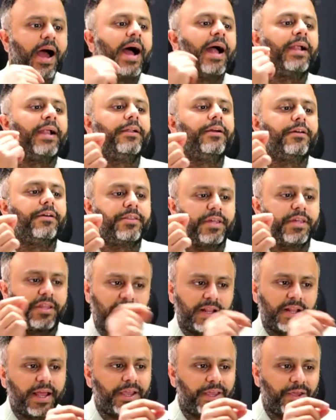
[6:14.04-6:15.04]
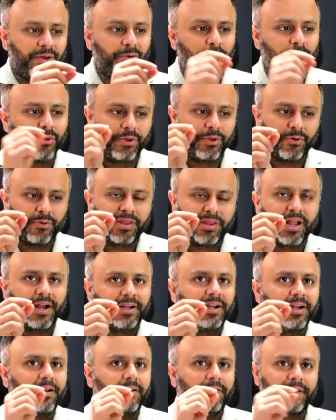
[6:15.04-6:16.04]
And just like you
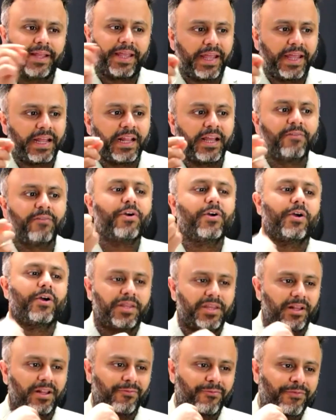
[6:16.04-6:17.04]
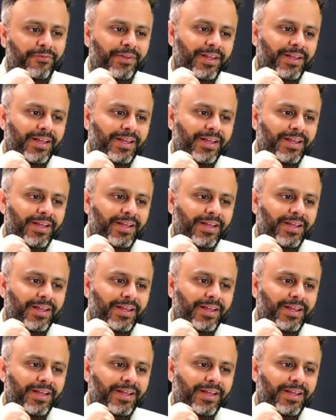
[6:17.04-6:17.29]
started learning healing for yourself.